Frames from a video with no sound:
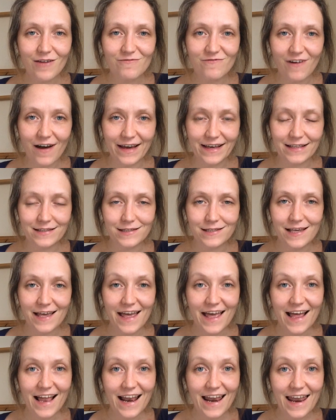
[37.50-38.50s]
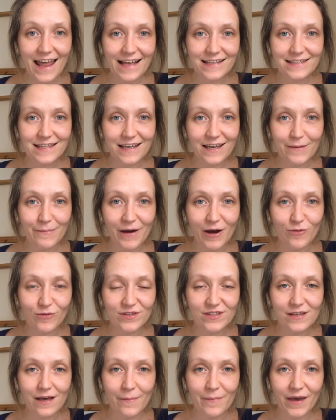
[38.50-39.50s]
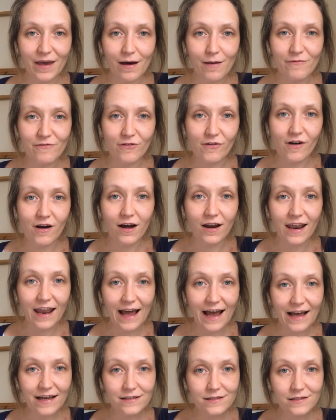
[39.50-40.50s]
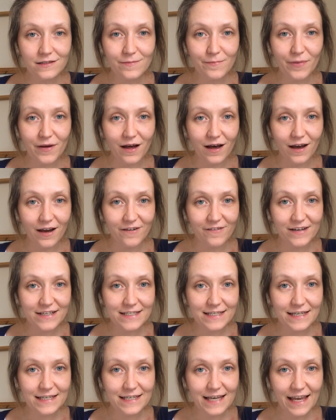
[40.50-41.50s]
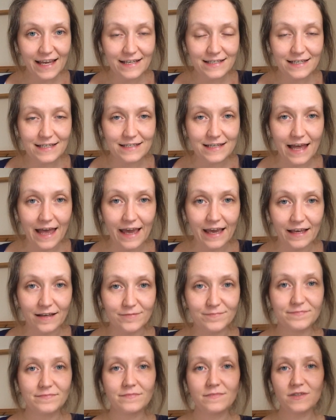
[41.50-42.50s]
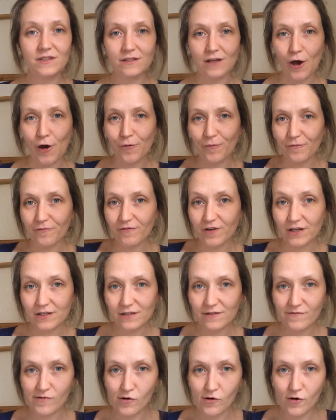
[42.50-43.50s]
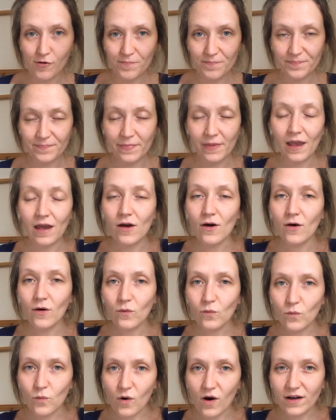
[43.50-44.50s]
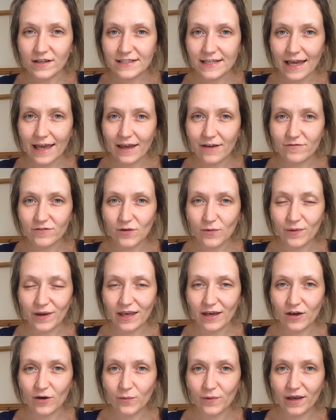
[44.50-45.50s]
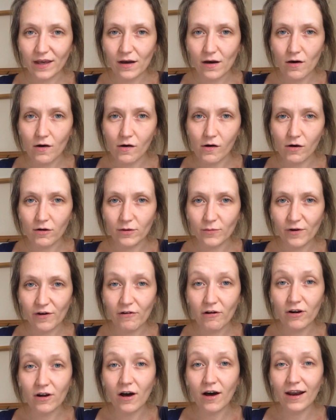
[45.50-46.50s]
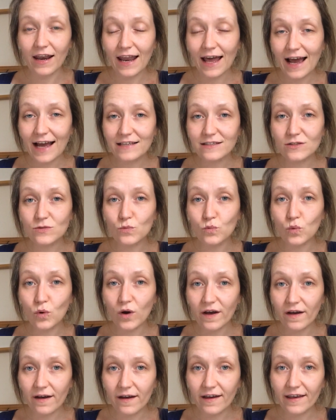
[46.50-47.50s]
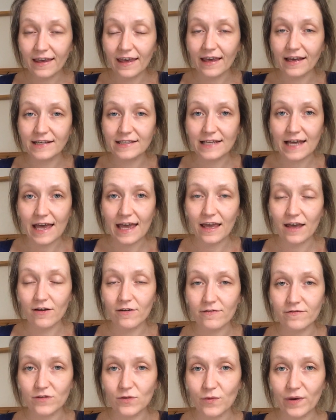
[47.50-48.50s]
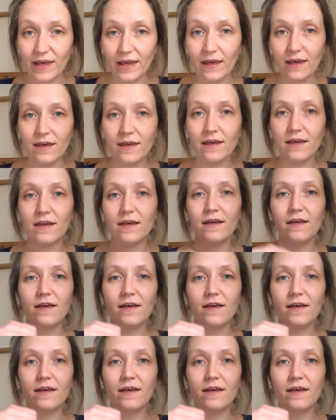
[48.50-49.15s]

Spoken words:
Right, let's think about what's coming up for our last piratey day today. So, first of all, what day of the week are we on? We're on our last working day of the week.